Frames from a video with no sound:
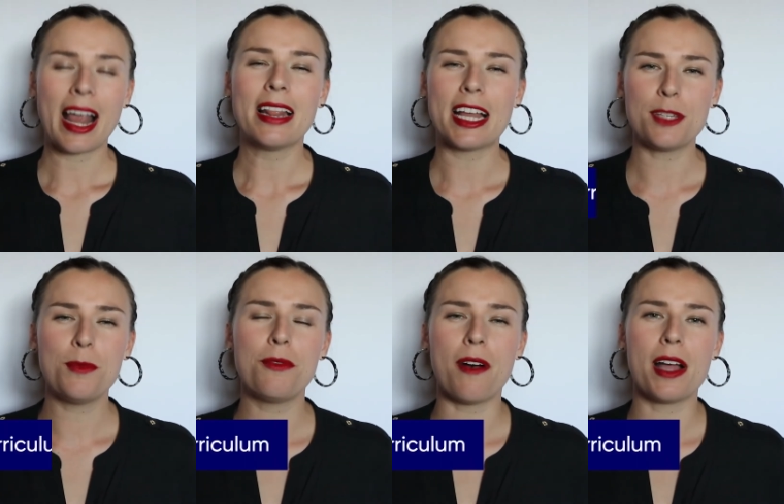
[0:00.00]
Let's
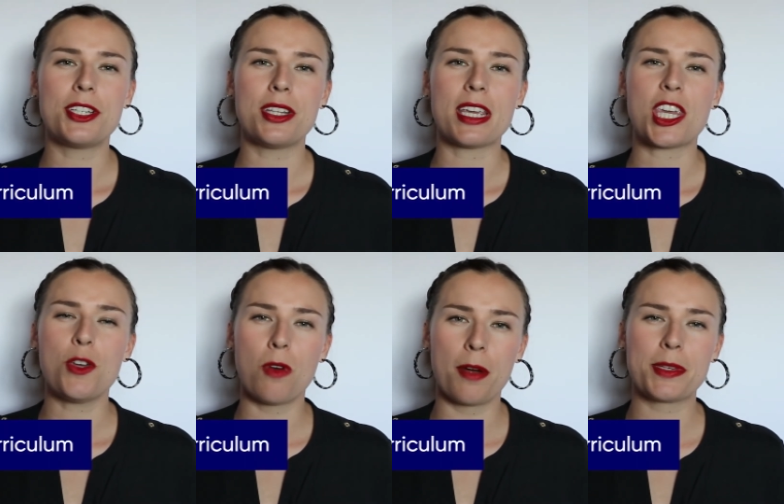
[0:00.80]
move on to the
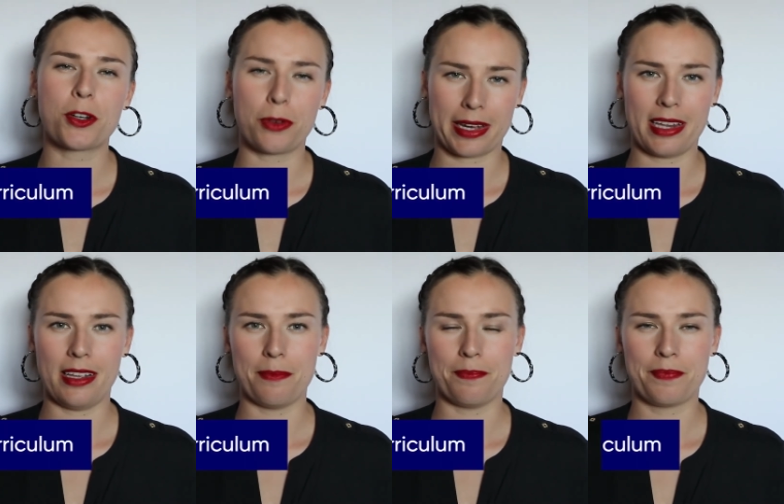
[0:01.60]
QuARMS
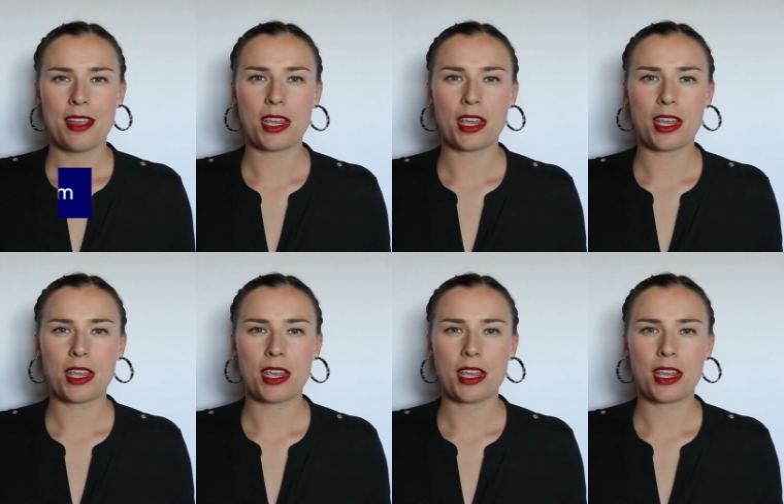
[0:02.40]
curriculum.